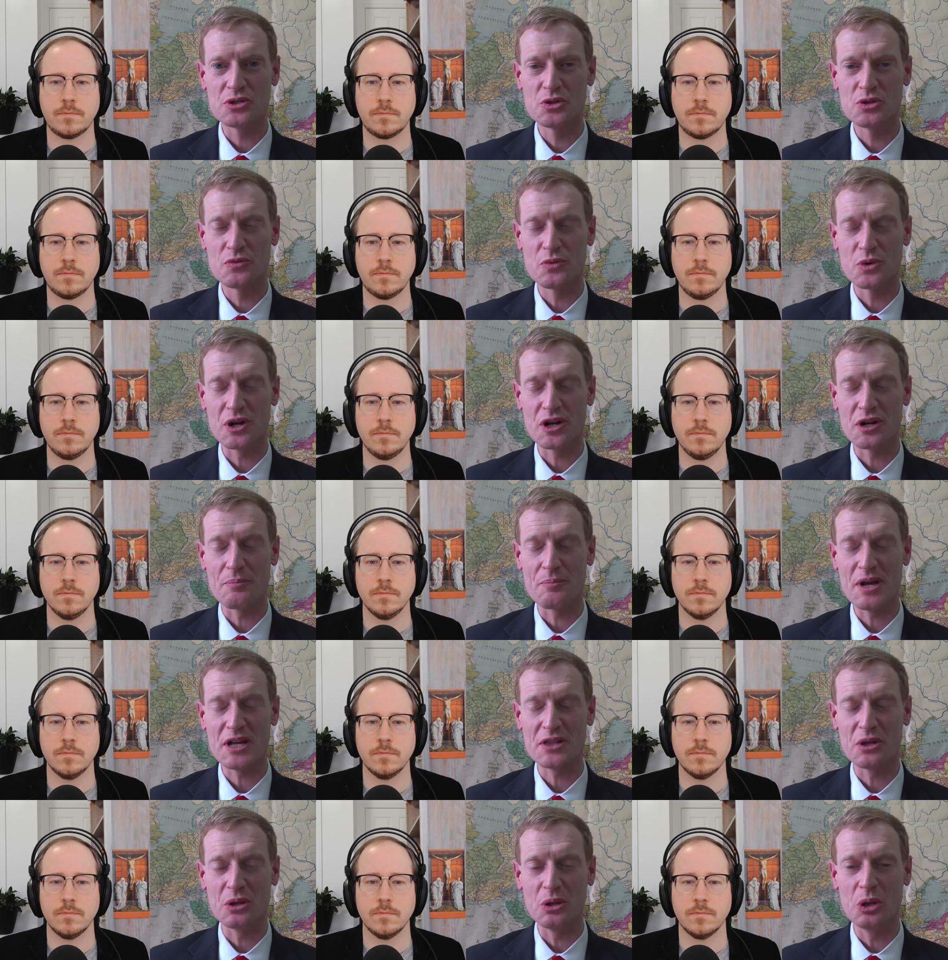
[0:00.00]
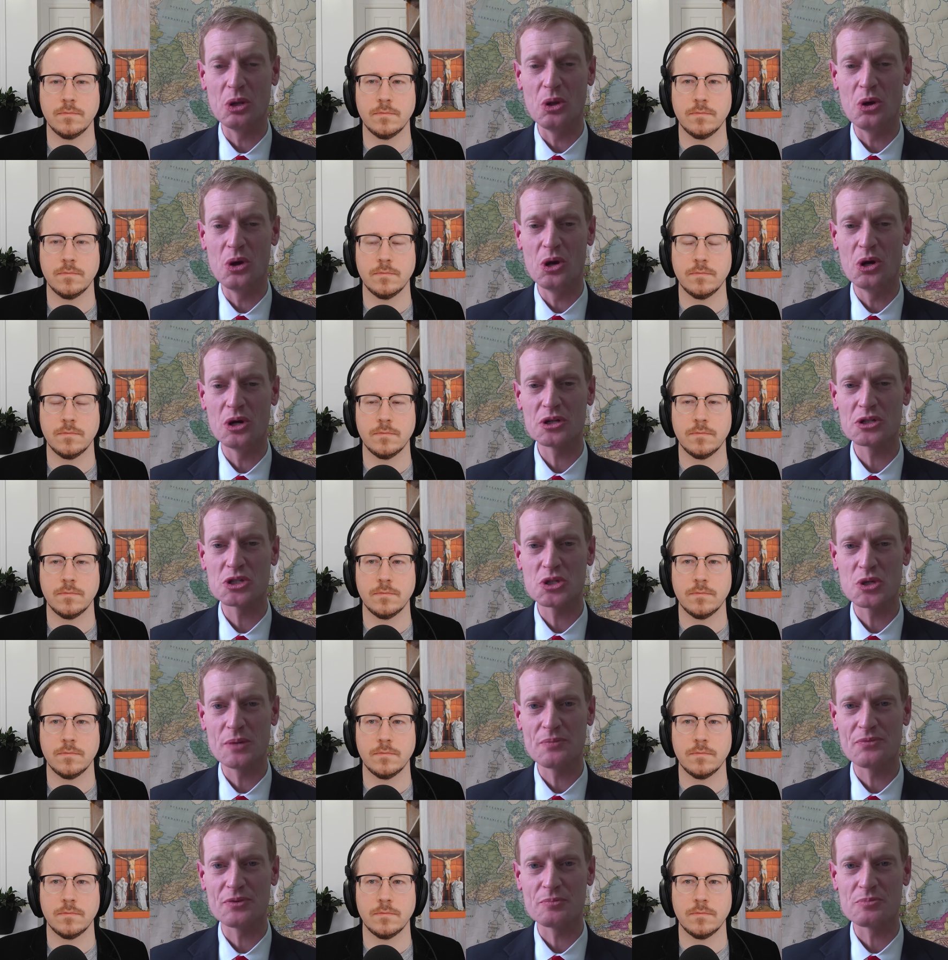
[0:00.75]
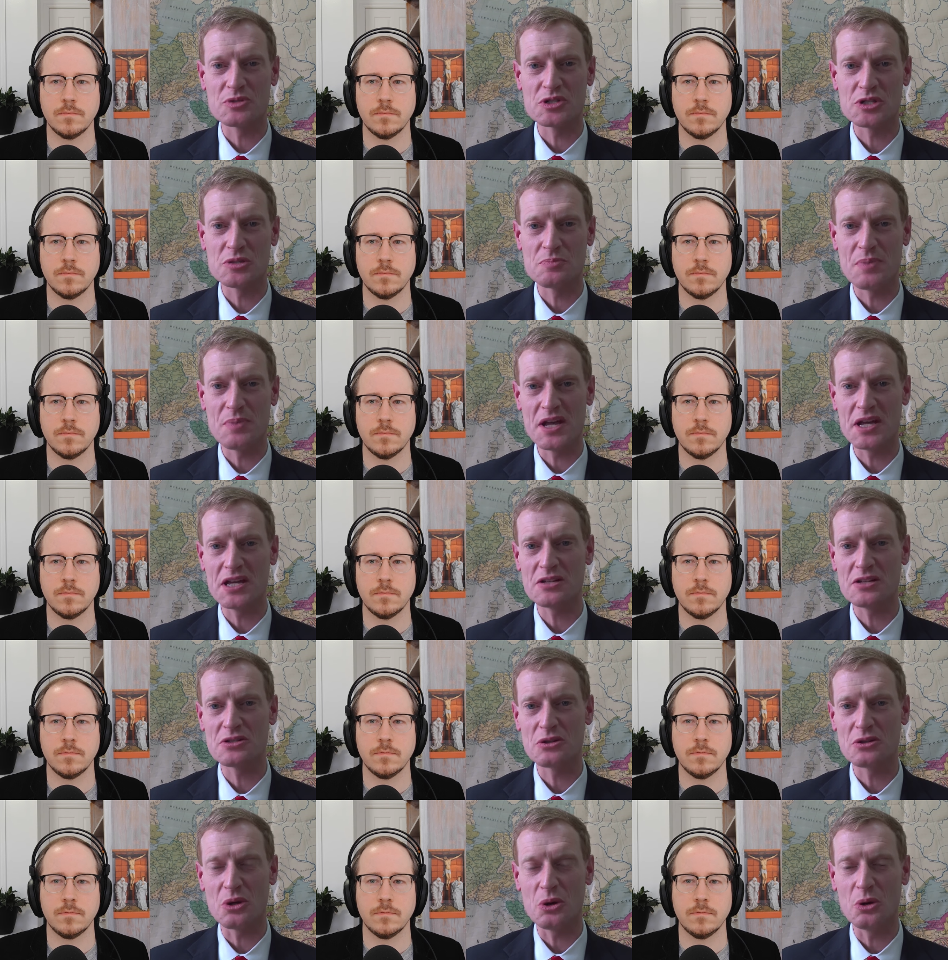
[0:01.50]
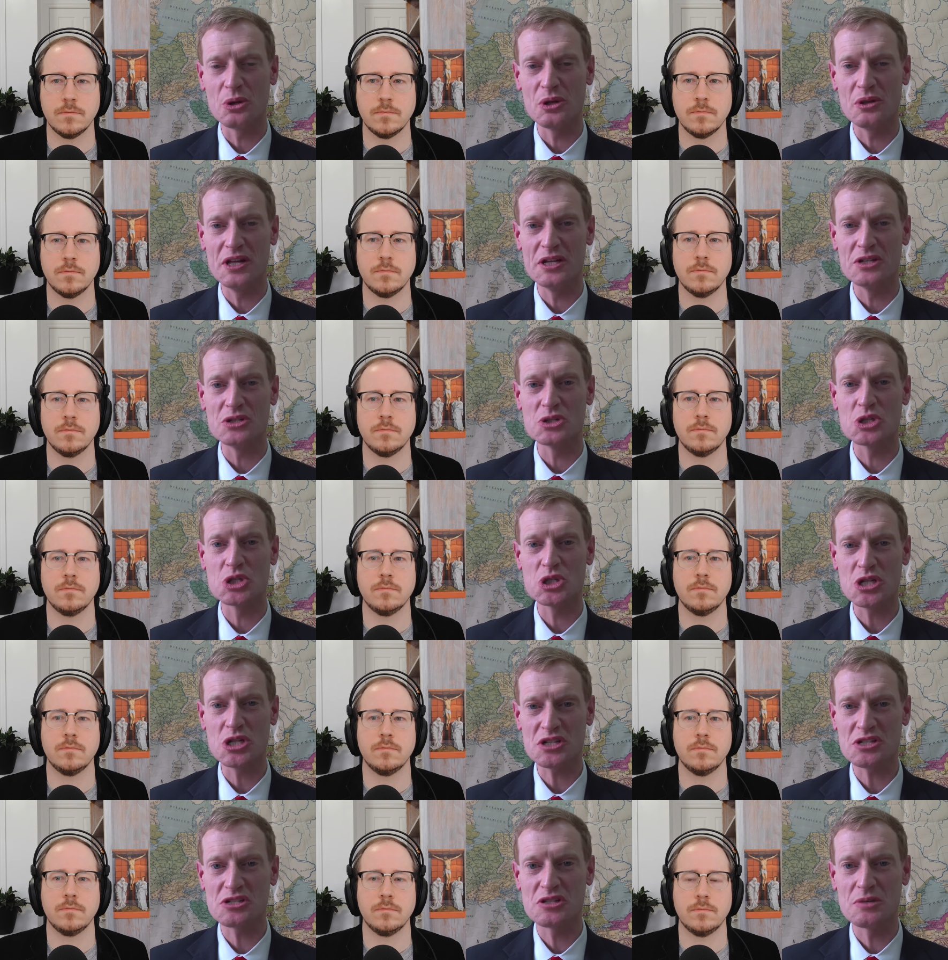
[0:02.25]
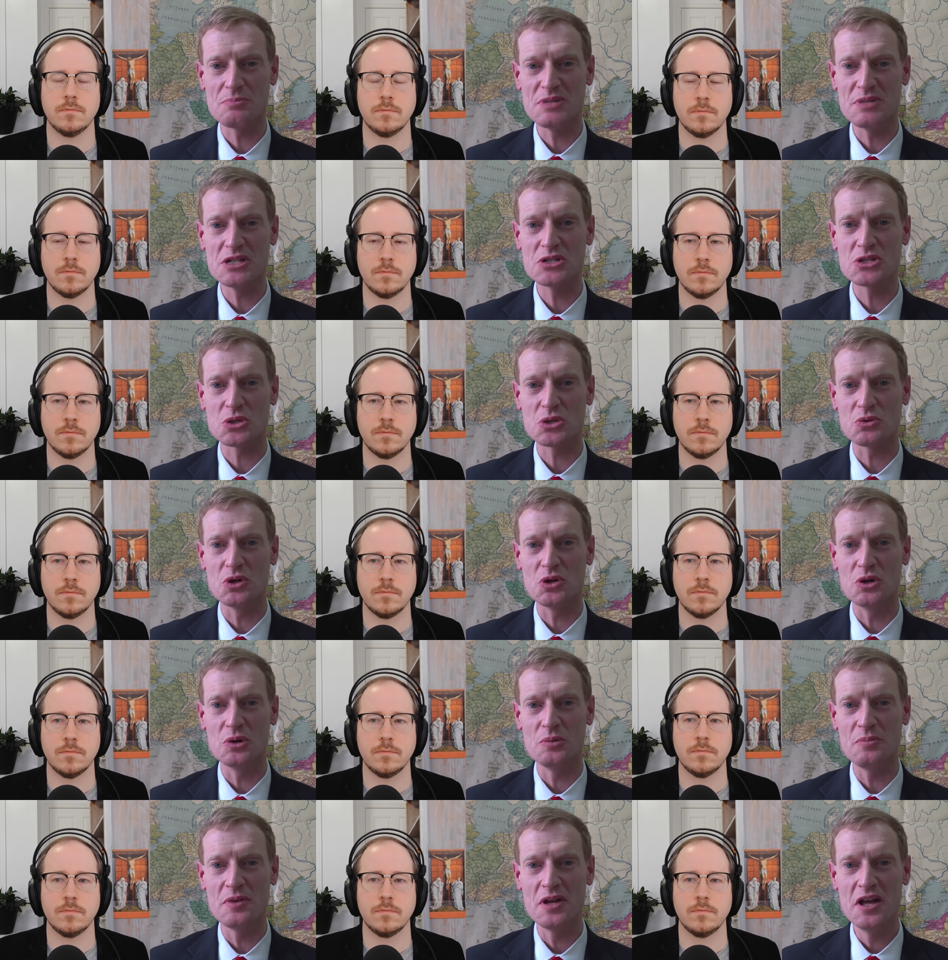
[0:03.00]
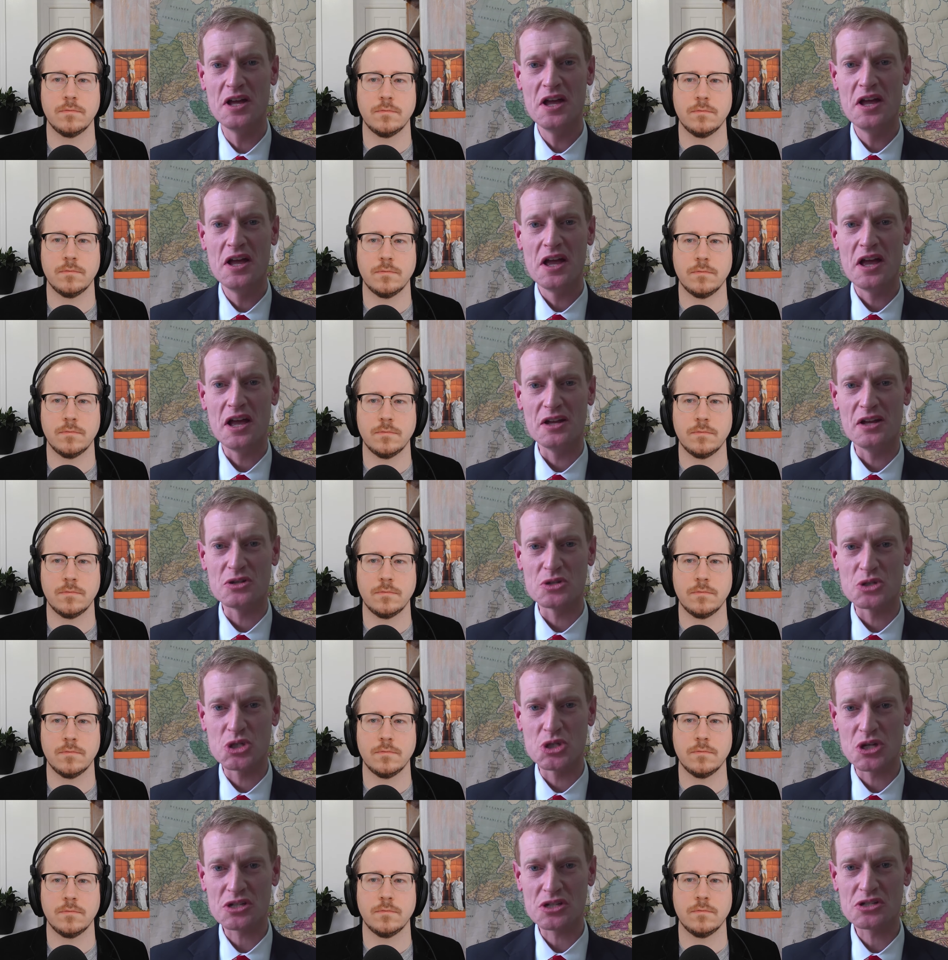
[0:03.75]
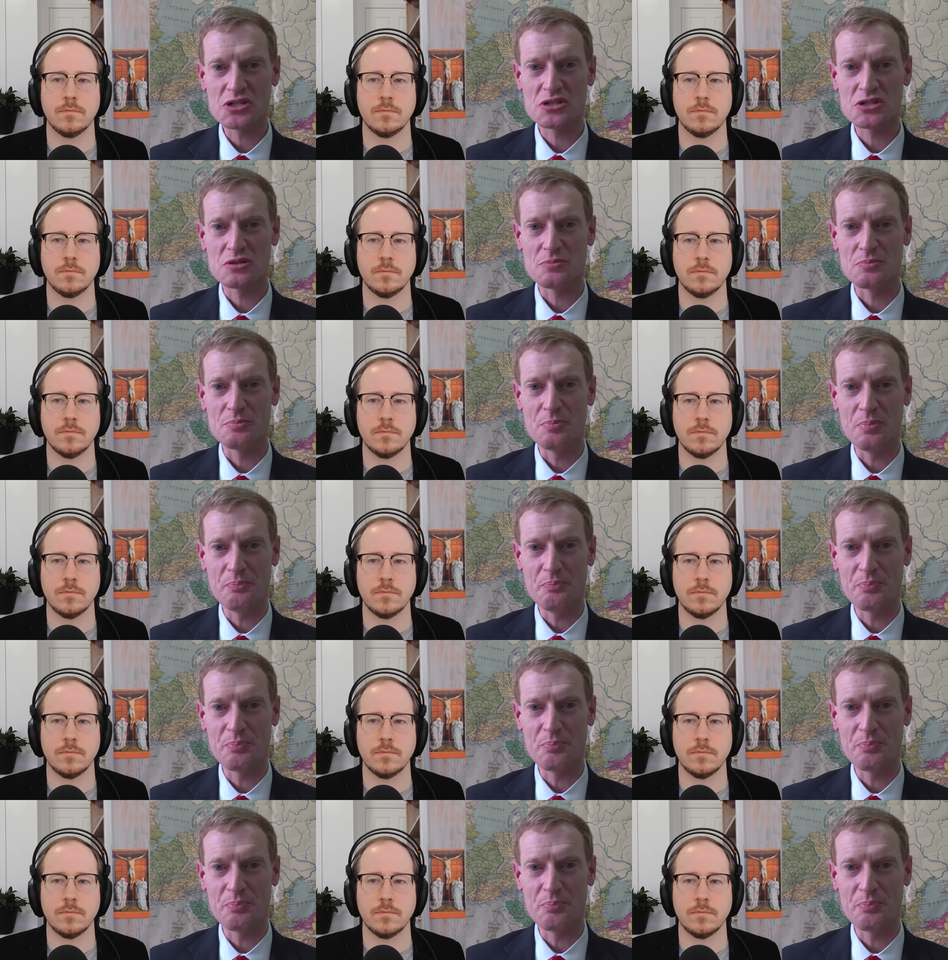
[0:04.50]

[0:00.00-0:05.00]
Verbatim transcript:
Speaker 1: the two were going to make the long trip from Spain to the Holy Land just to meet Jerome and just to